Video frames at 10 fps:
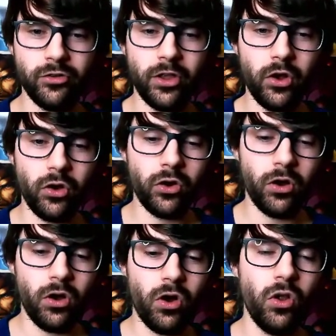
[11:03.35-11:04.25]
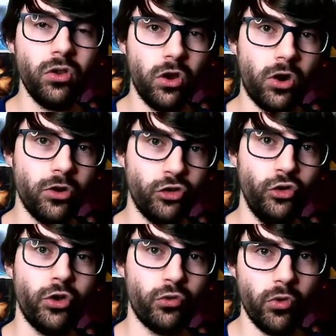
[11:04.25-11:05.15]
They are all cards that you
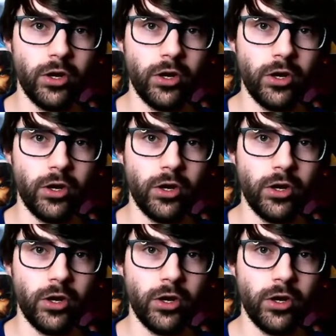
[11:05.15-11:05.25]
can run